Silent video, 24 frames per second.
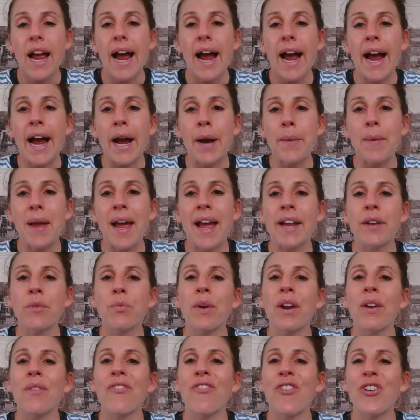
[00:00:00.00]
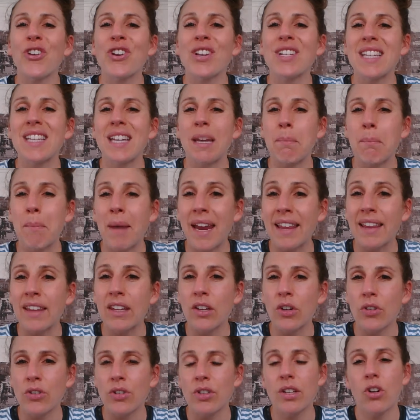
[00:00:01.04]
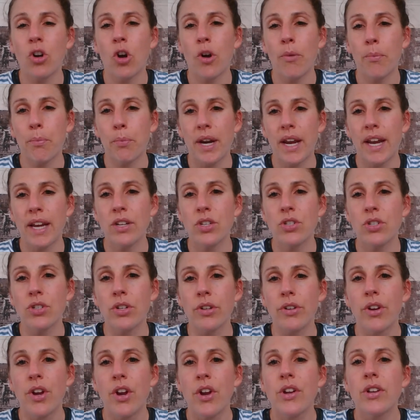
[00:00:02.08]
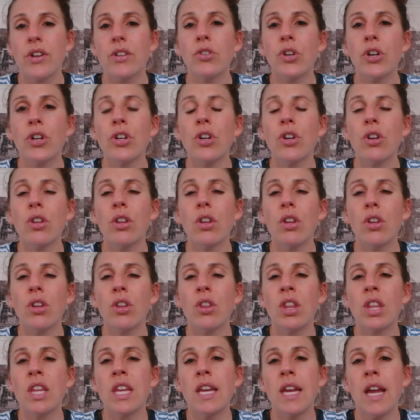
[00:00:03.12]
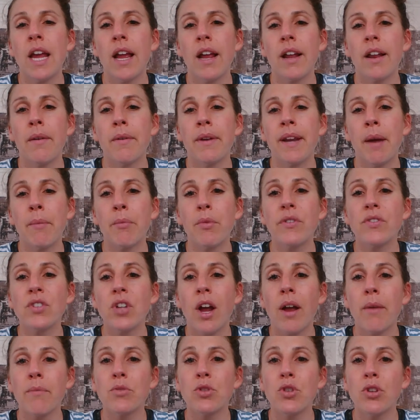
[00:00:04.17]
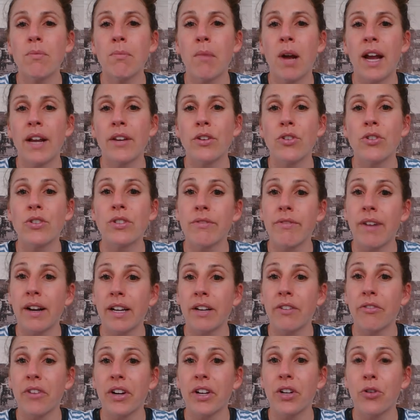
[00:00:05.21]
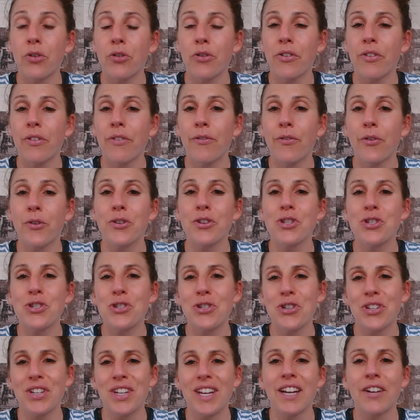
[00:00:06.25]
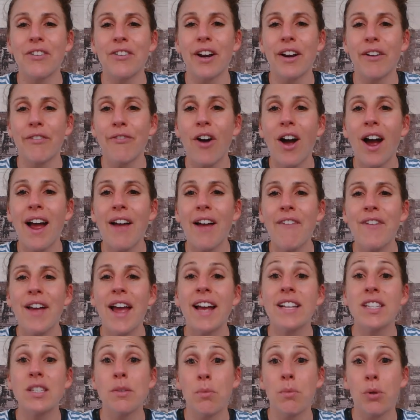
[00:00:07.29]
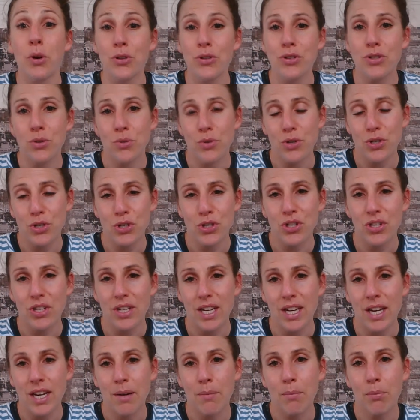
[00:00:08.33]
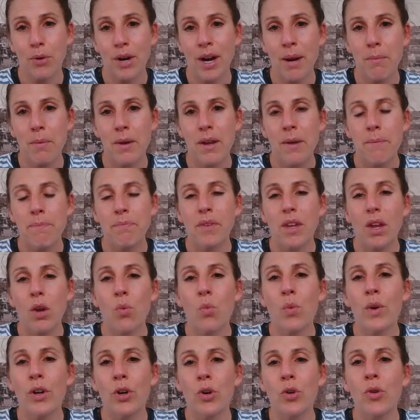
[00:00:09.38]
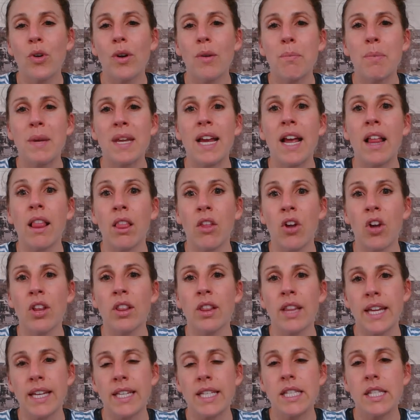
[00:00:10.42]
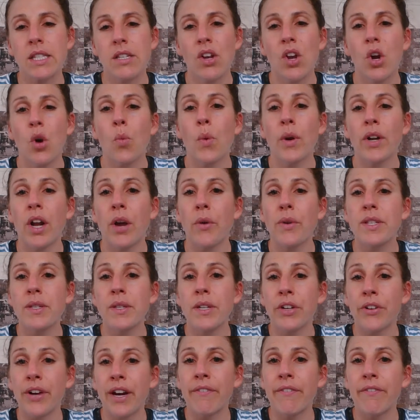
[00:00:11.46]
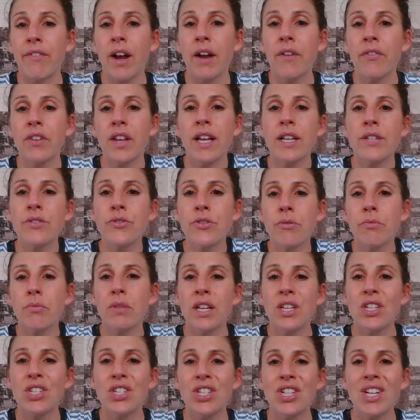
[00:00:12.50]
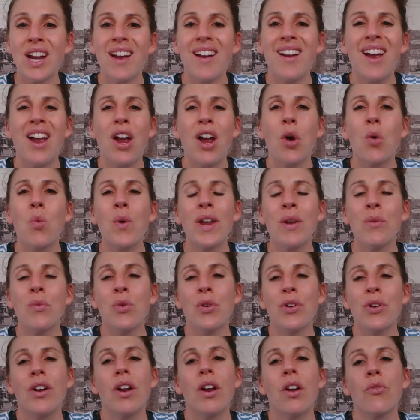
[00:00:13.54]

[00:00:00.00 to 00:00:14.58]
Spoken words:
and we're focusing mainly on comprehension. So the number of times you might use a running record for a student in grade 5 as opposed to a student in prep will be a lot less. When I was in a grade 5 classroom last year, we would